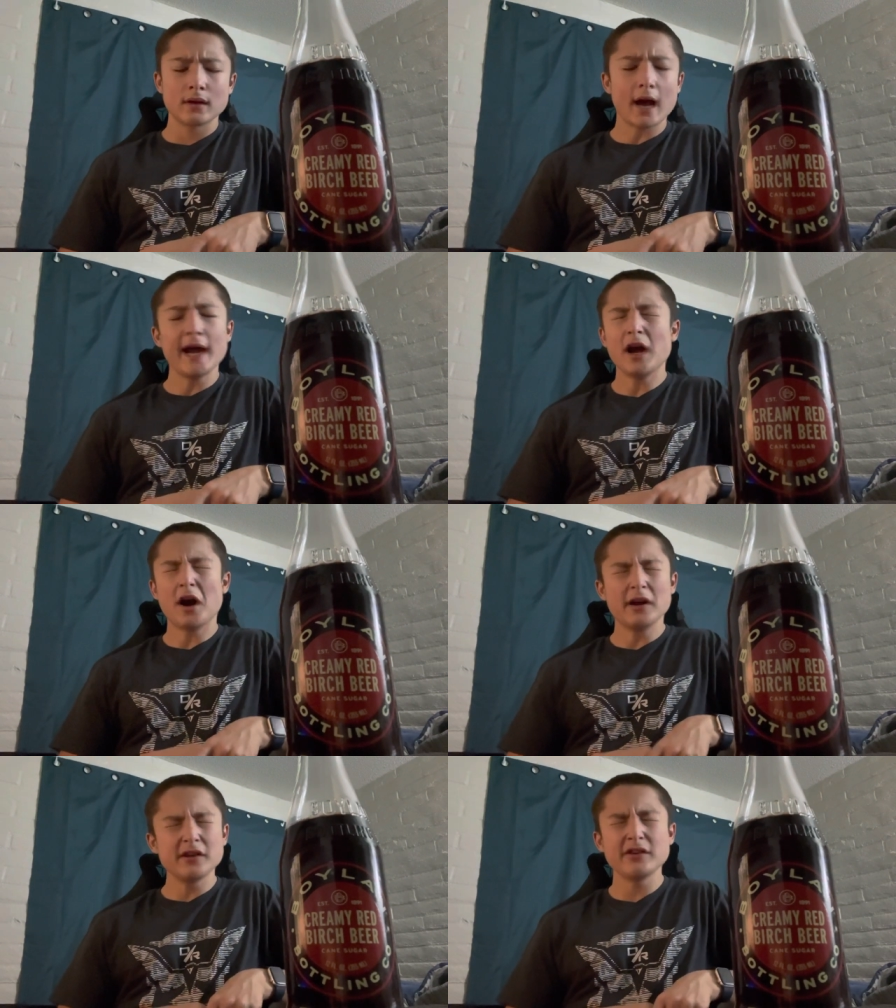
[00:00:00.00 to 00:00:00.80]
I
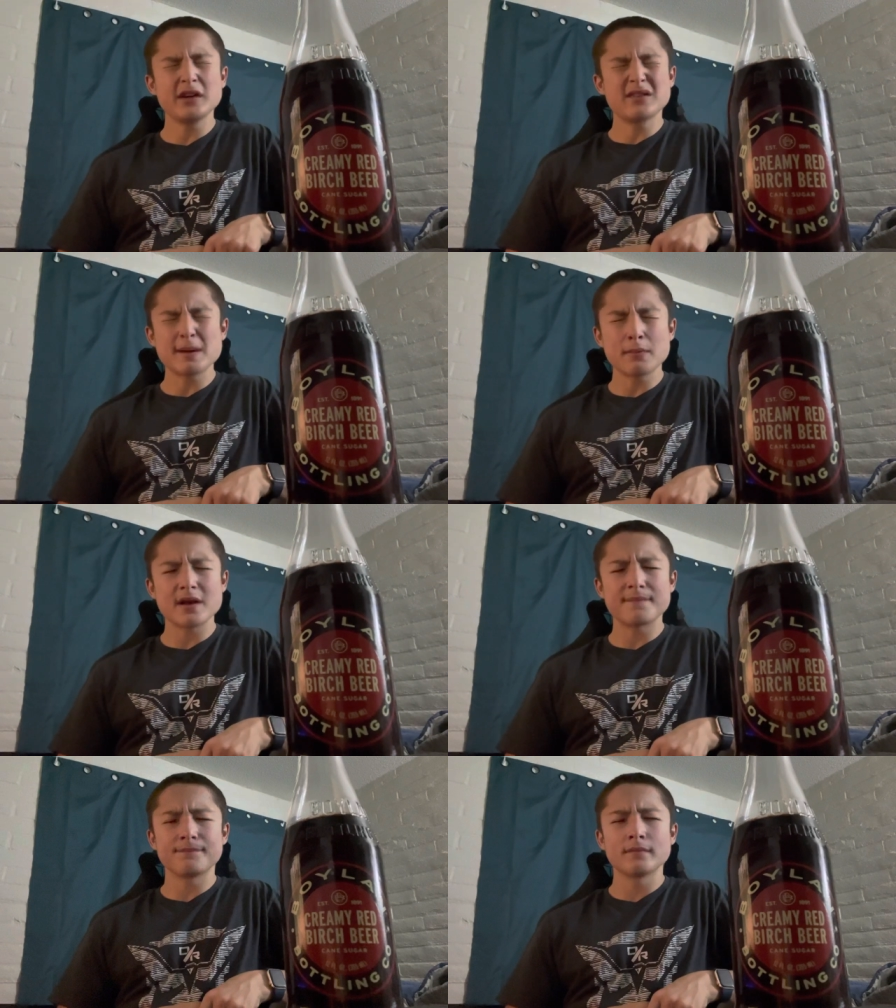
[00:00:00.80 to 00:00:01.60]
honestly don't remember,
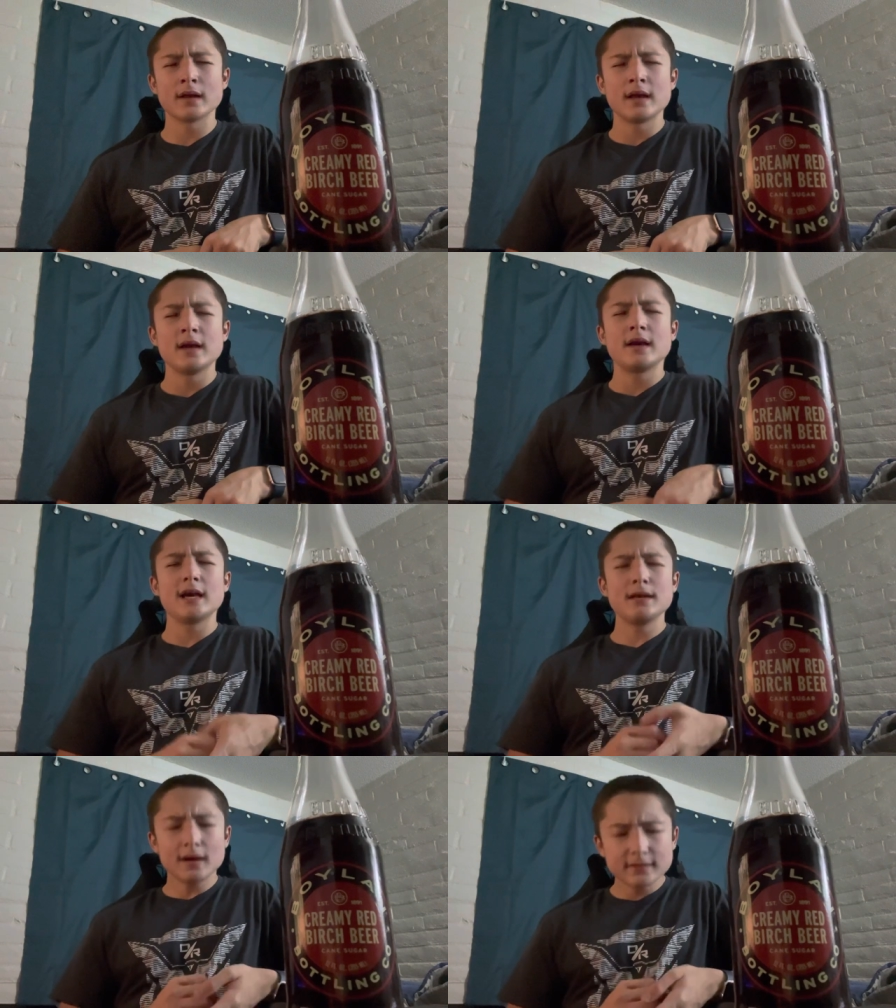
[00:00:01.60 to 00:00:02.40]
but
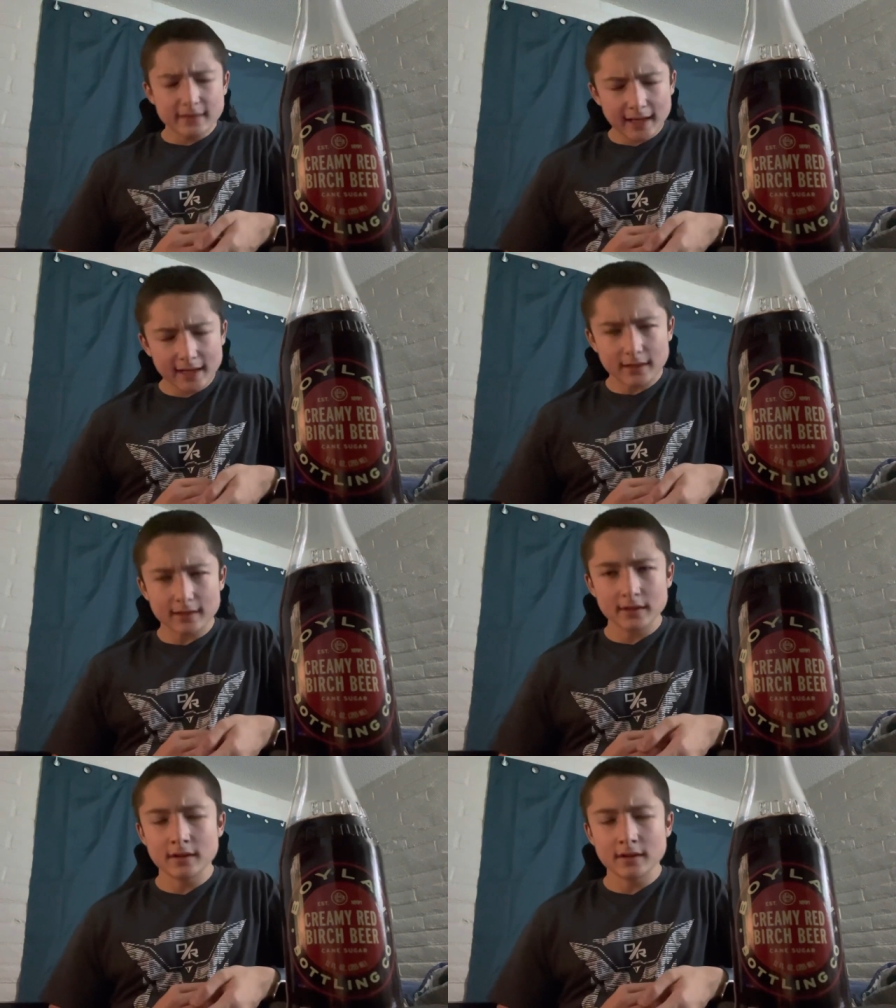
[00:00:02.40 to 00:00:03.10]
in Montana,